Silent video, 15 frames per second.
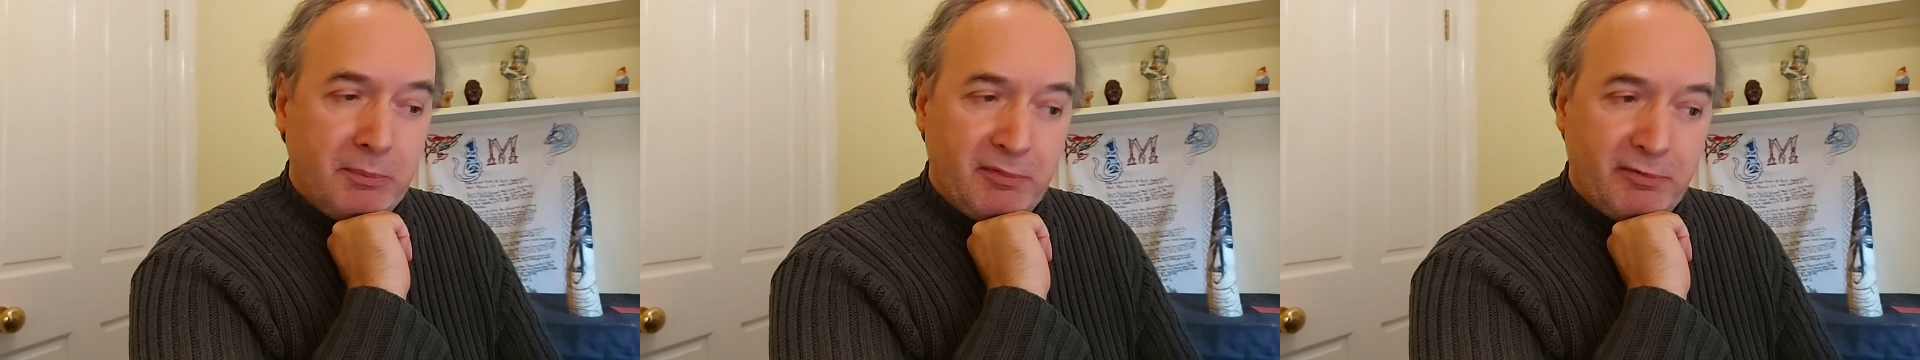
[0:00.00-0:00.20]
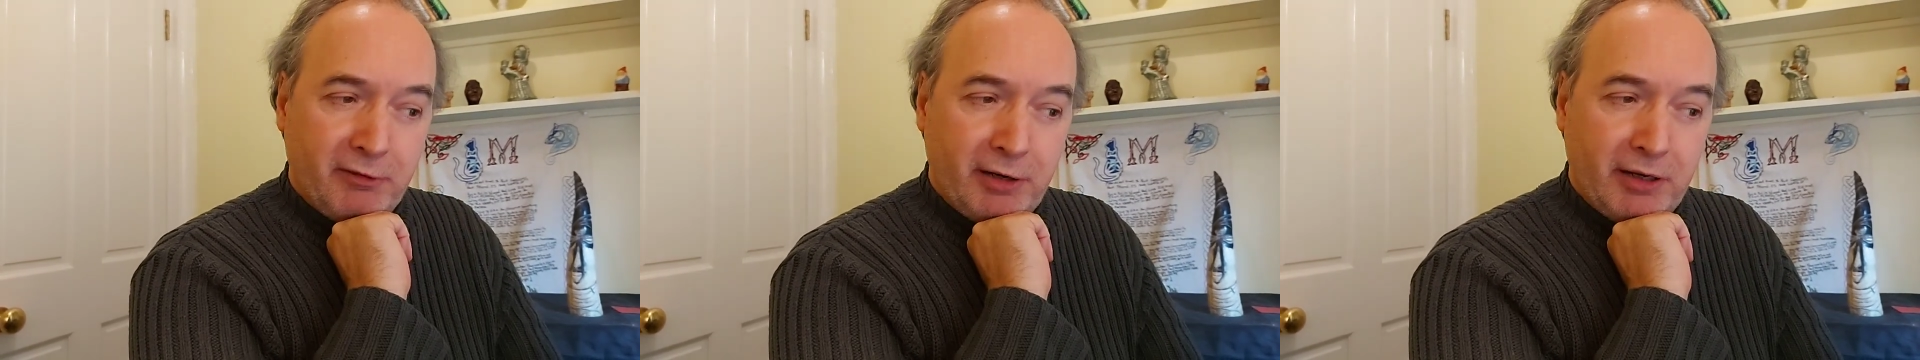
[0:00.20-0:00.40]

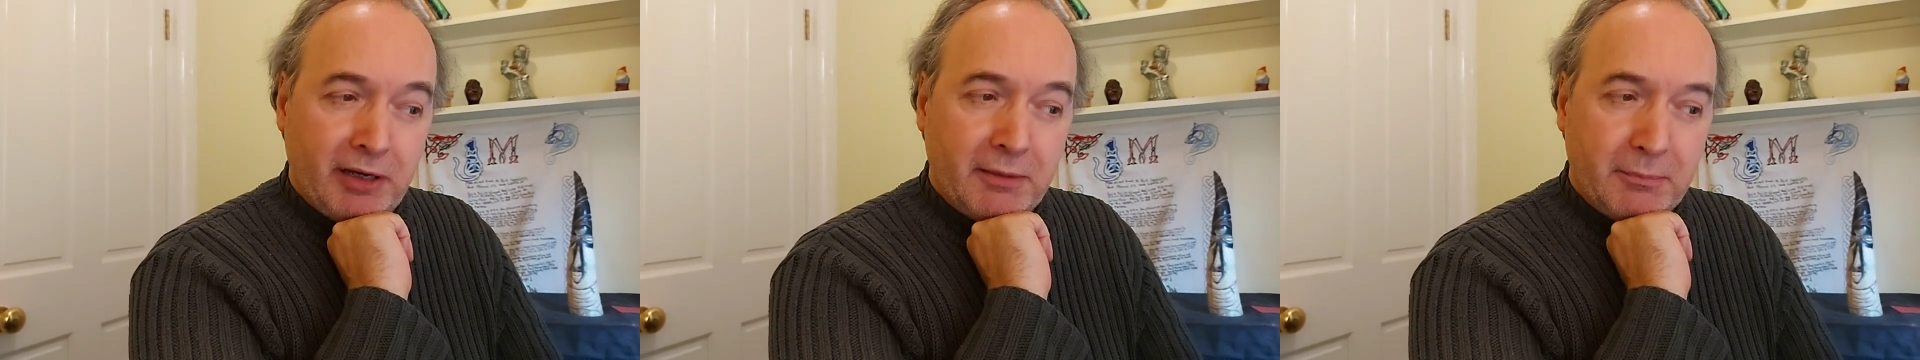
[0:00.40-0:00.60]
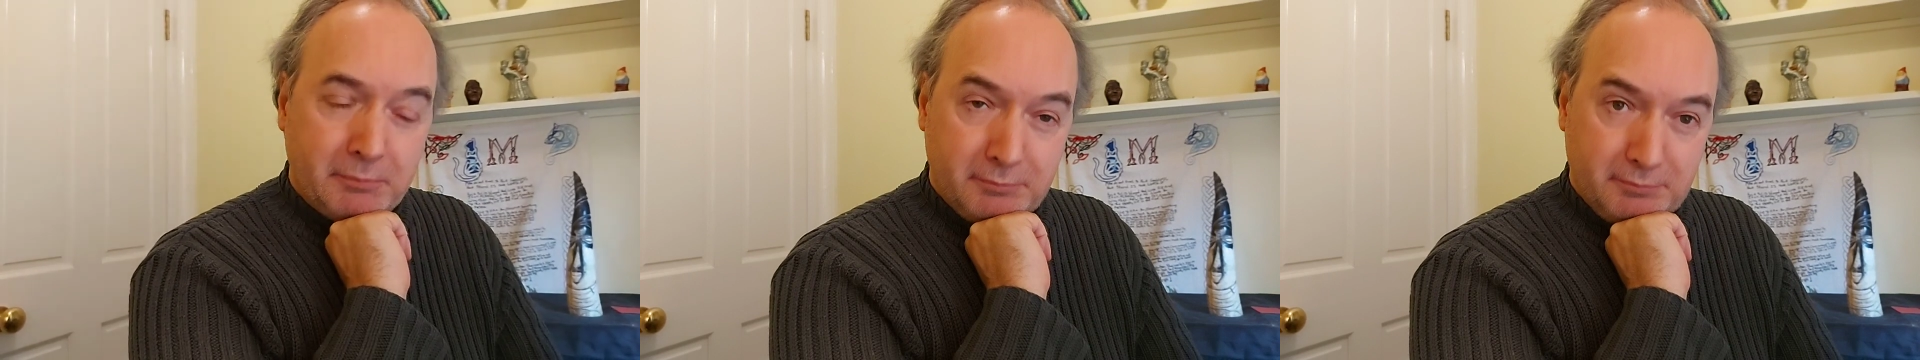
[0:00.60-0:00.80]
Frigg,
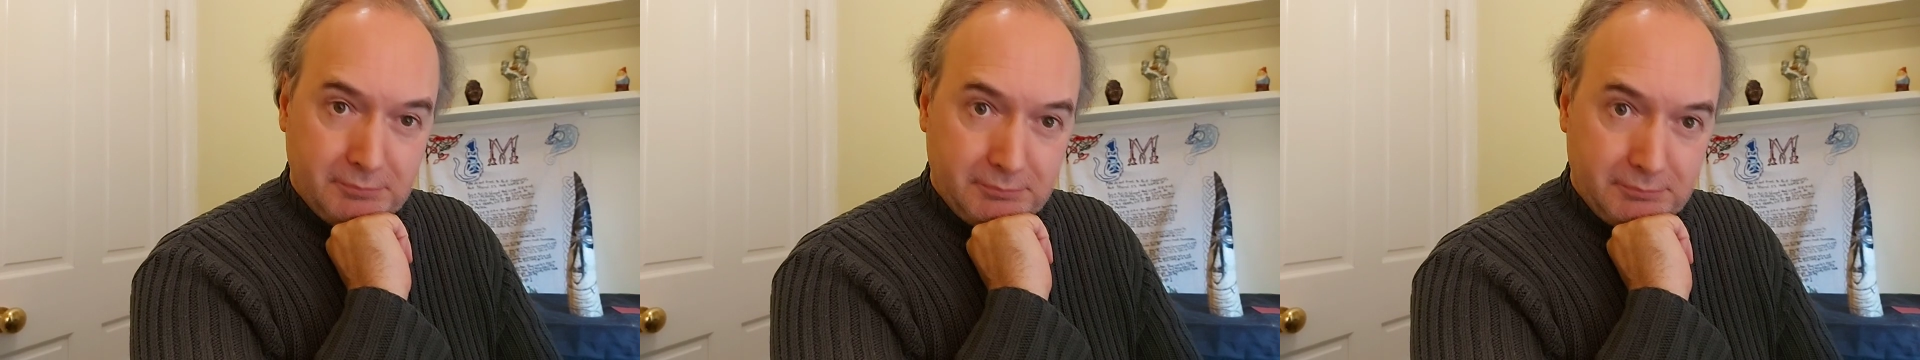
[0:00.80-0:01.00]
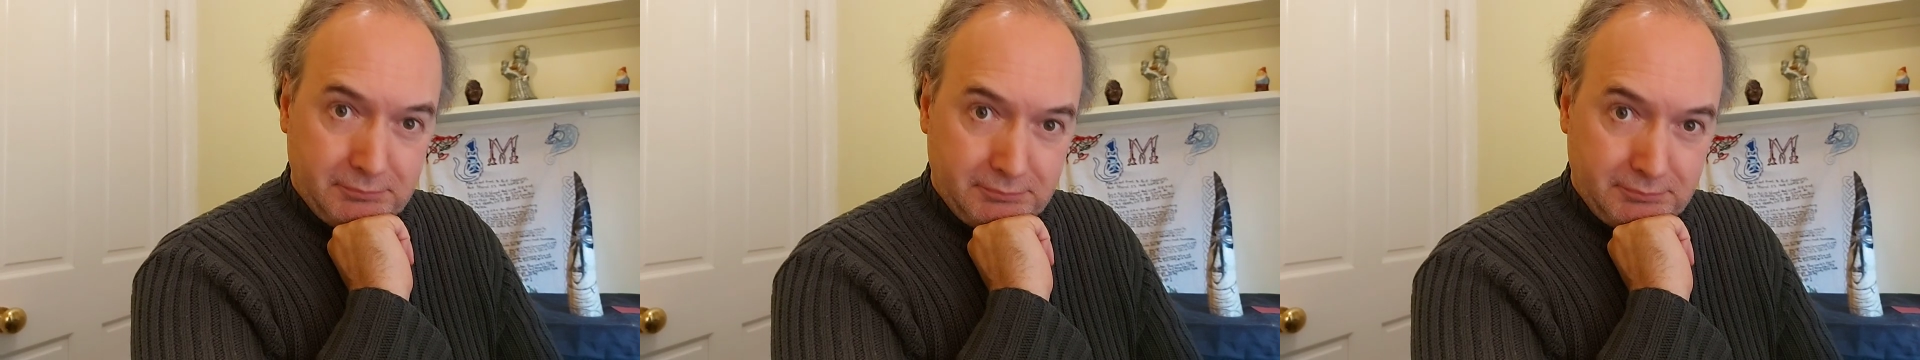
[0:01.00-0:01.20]

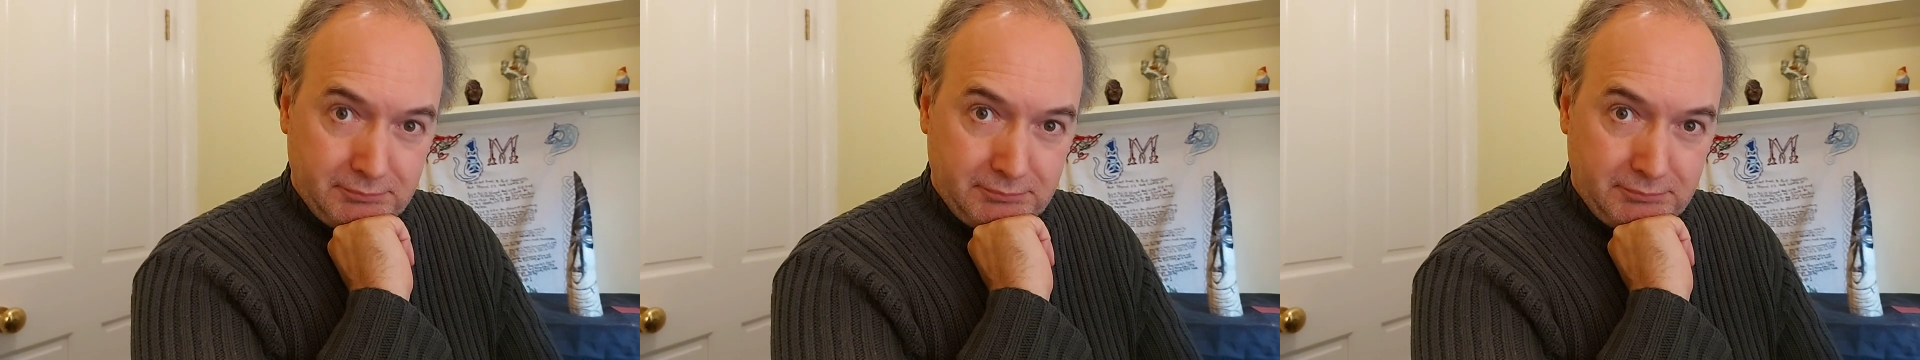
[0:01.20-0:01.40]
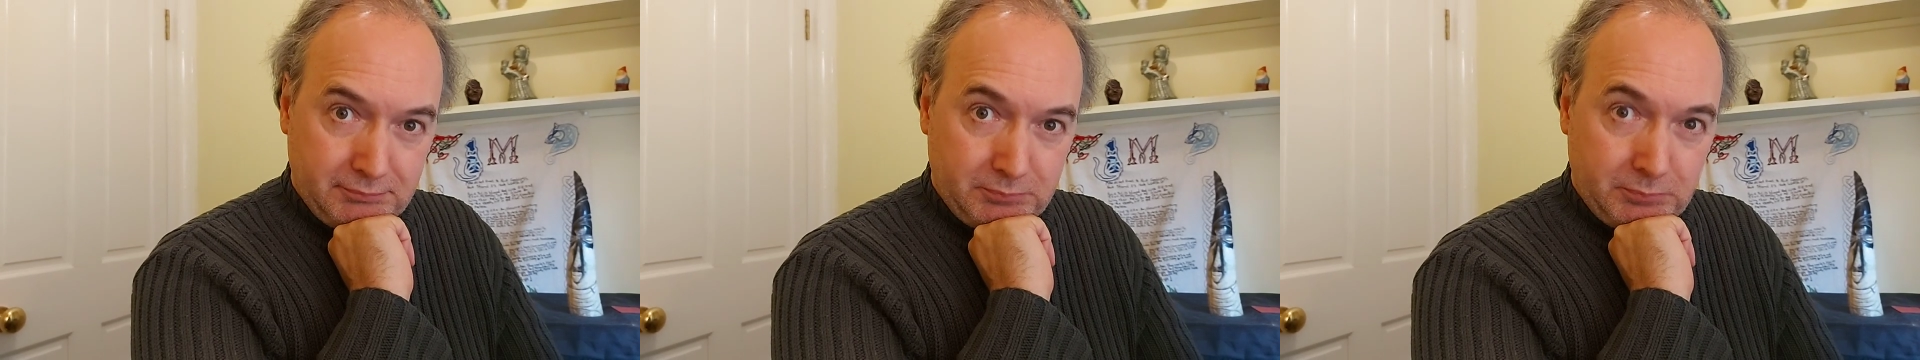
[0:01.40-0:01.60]

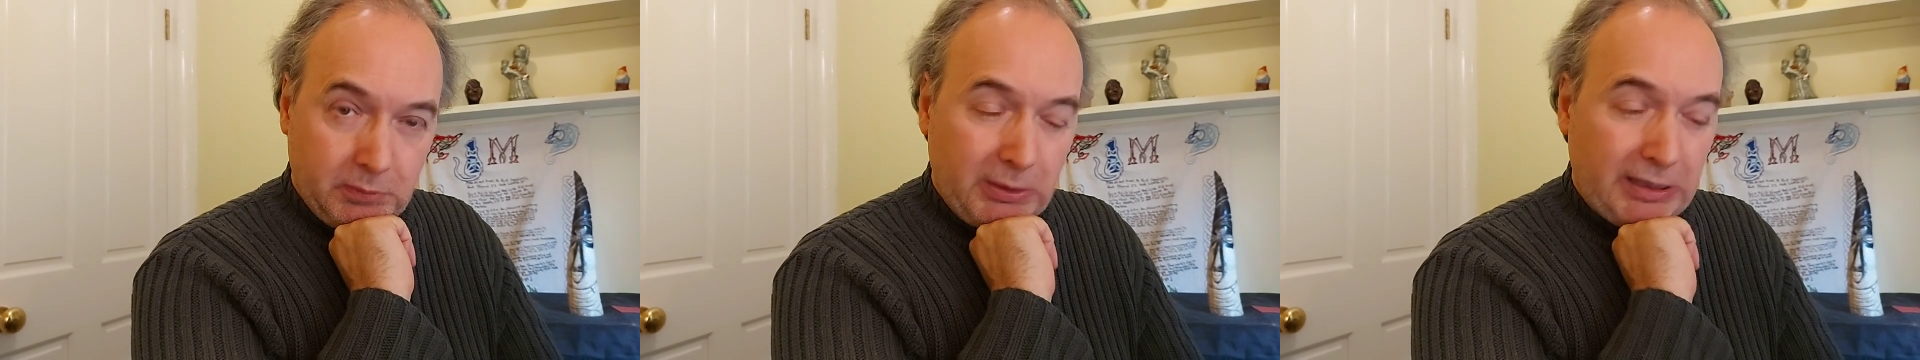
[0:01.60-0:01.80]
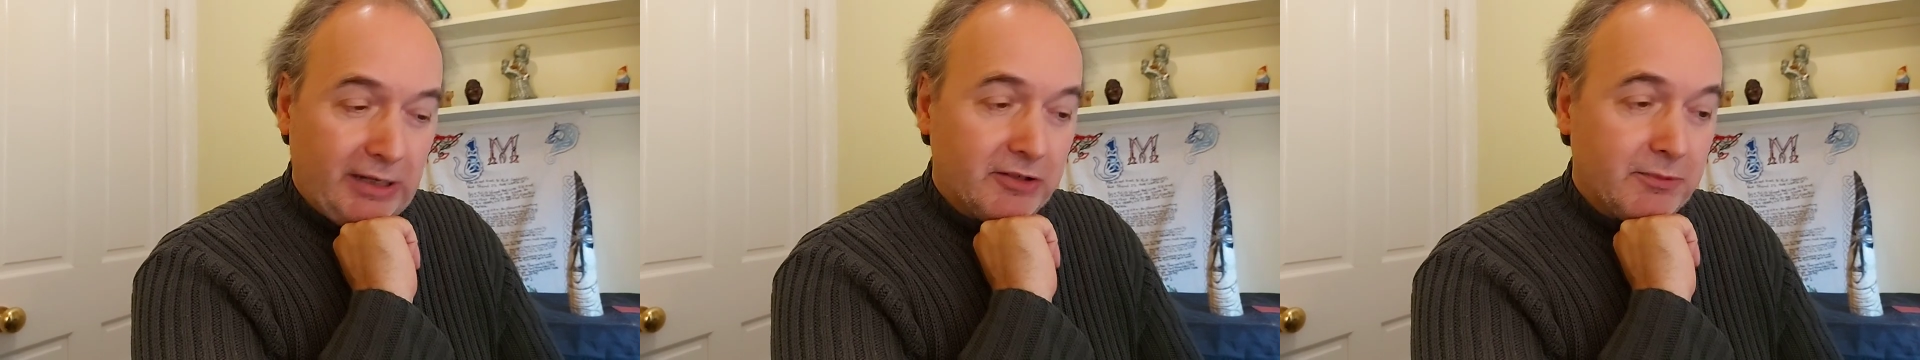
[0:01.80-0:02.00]

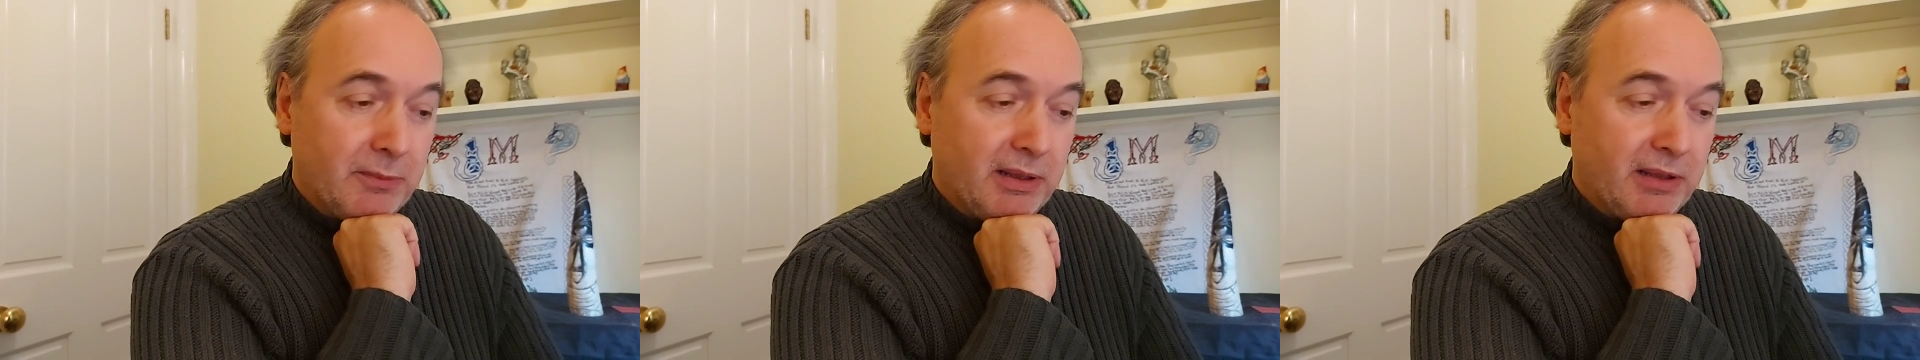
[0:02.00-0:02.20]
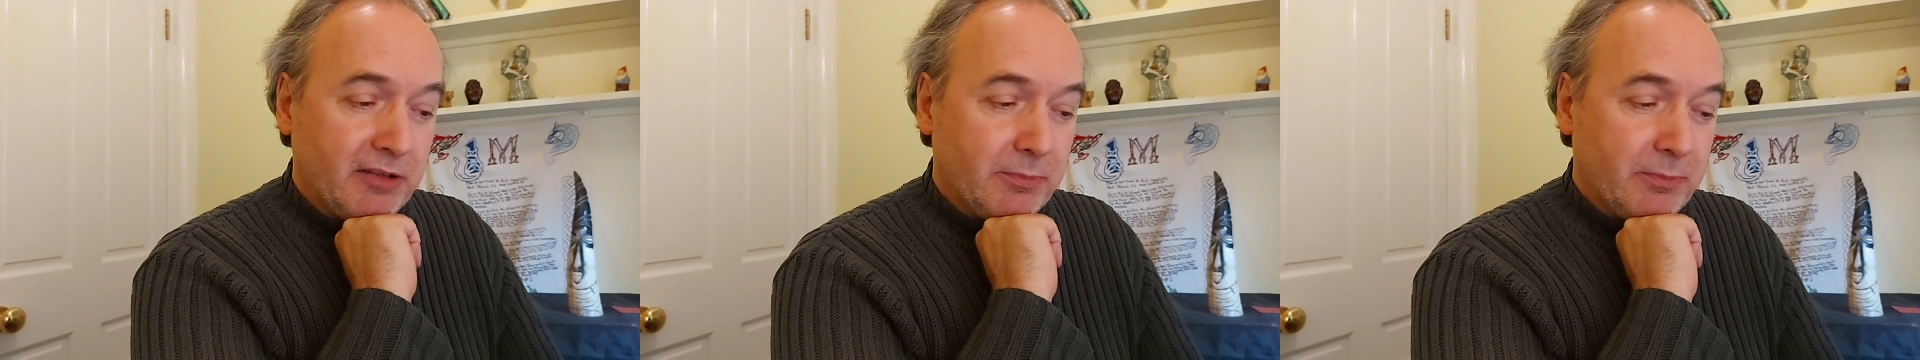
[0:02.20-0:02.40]
where his
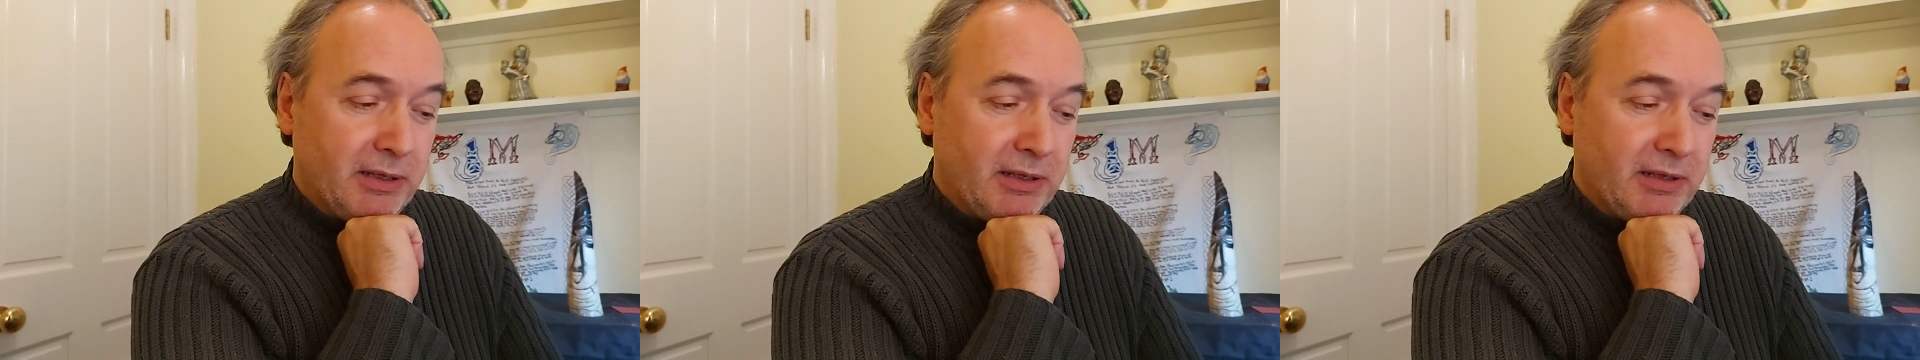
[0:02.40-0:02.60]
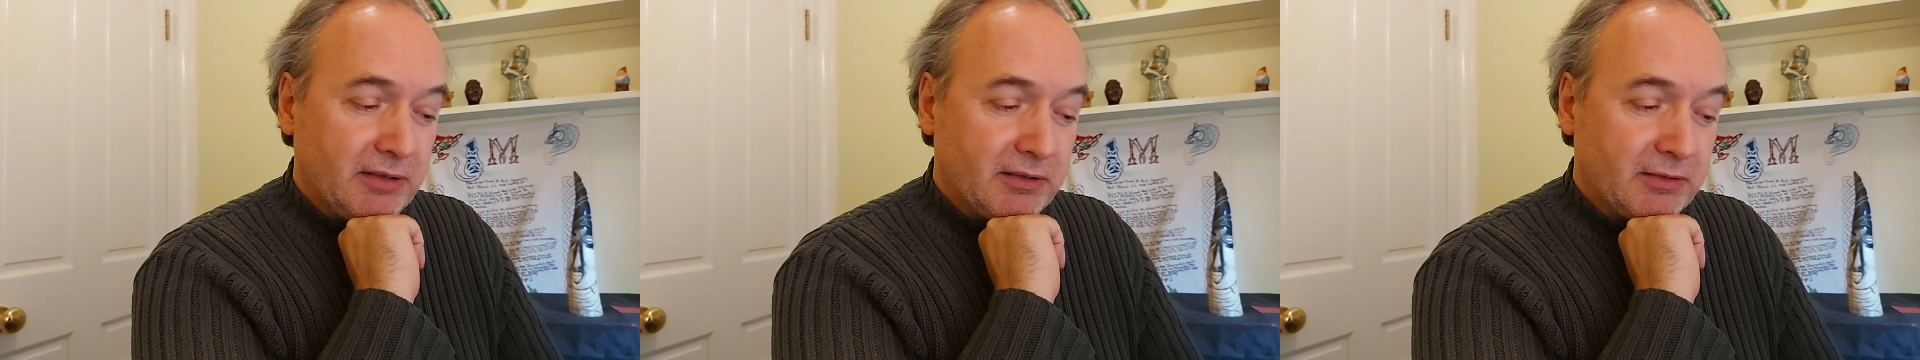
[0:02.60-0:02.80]
mother
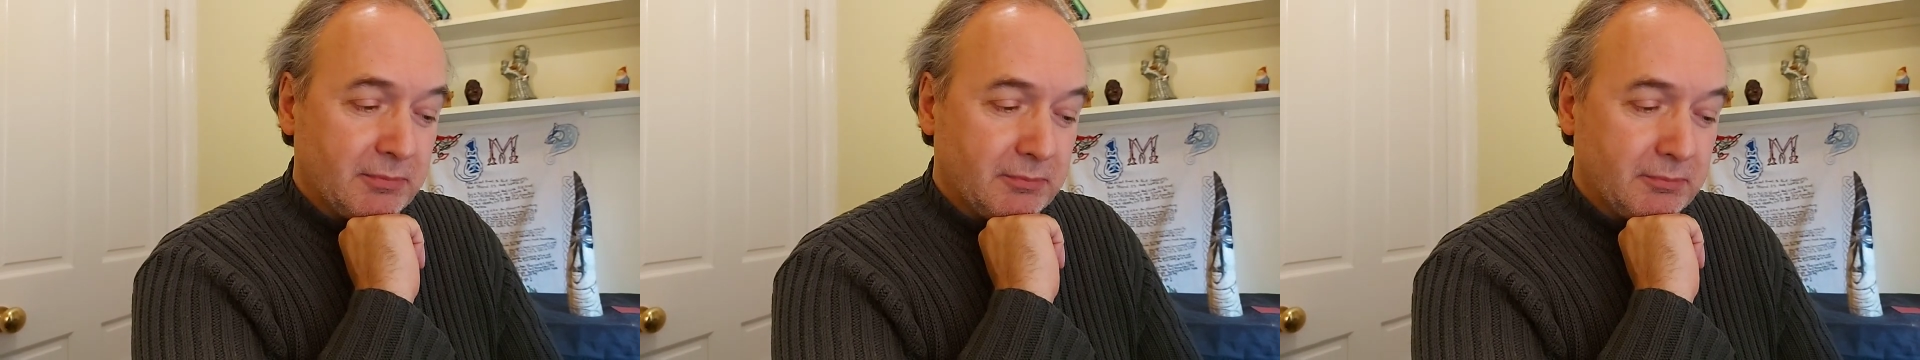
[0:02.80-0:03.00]
speaks.